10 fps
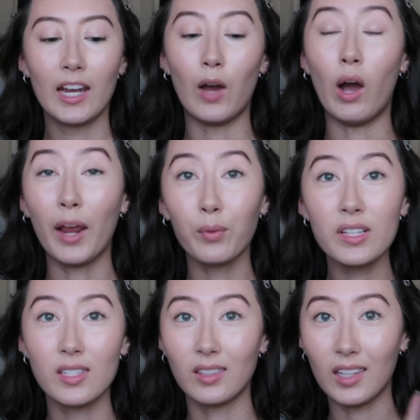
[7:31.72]
Now, I
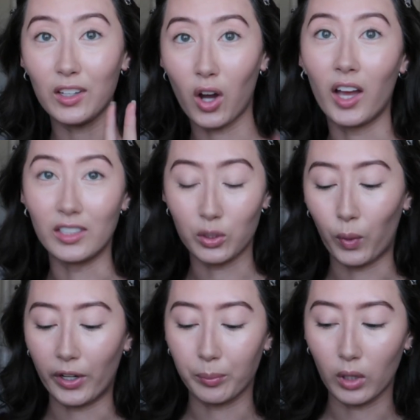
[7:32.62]
recently got into
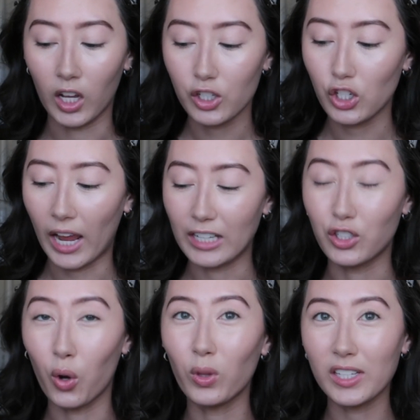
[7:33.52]
wearing blush. I
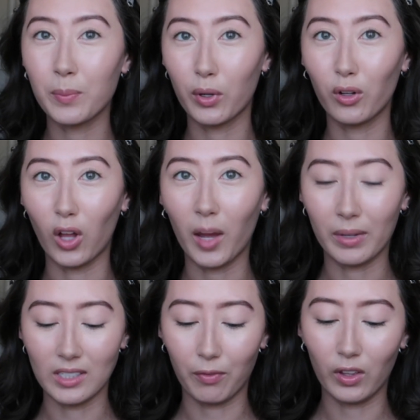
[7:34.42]
don't like to put a lot
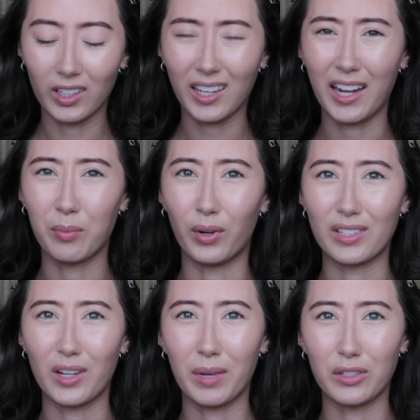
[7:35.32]
because I feel like it kind of
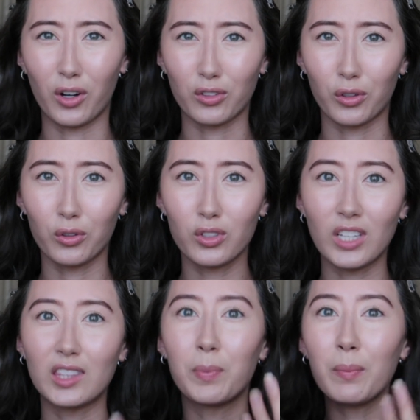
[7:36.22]
brings out my dark circles.
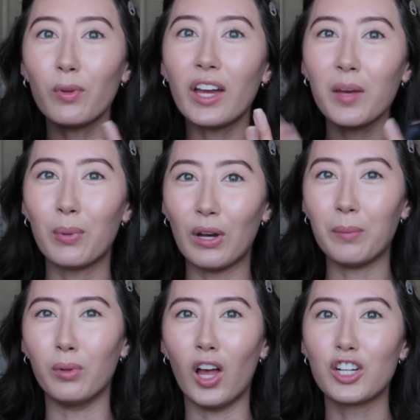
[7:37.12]
Like the people that can
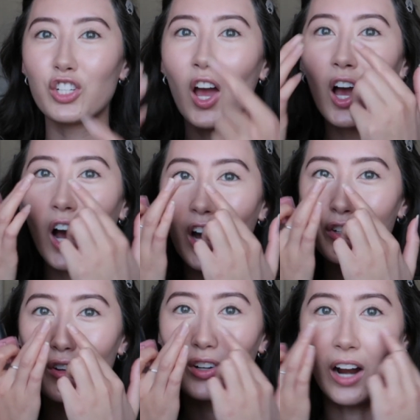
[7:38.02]
put blush
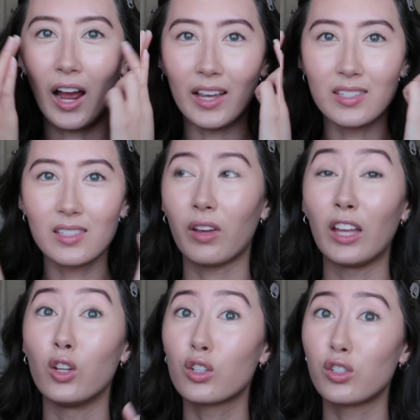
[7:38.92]
under their eyes,
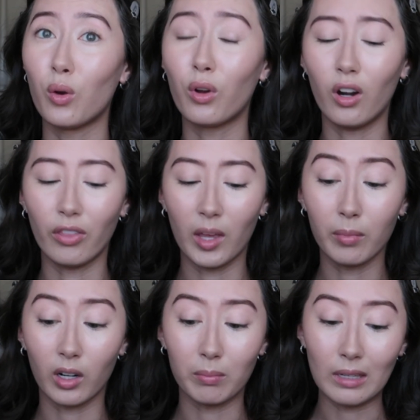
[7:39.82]
it looks so good on them,
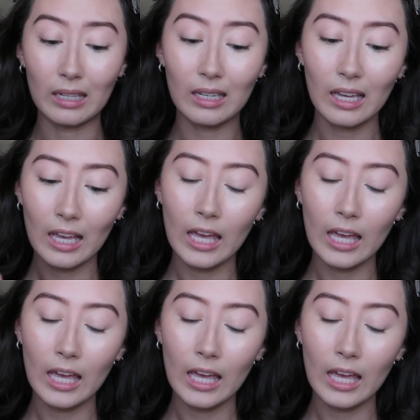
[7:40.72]
but on me,